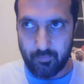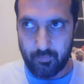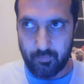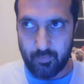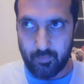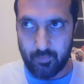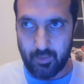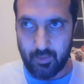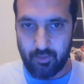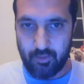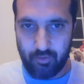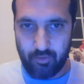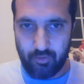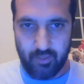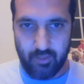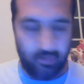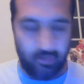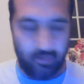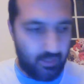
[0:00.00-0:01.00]

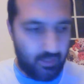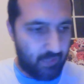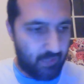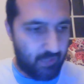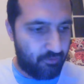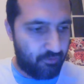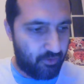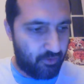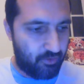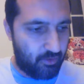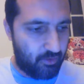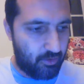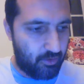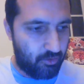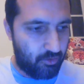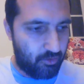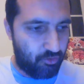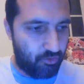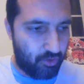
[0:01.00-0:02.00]
injuries and deaths and
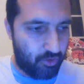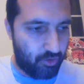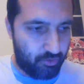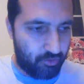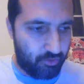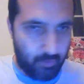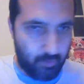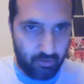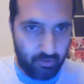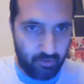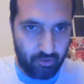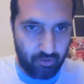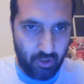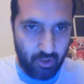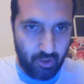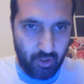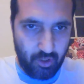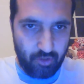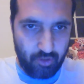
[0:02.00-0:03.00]
destruction which has
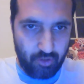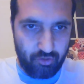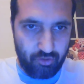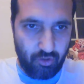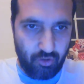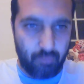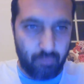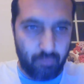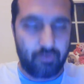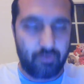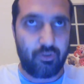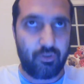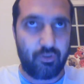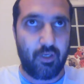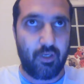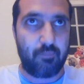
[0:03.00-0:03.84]
stopped.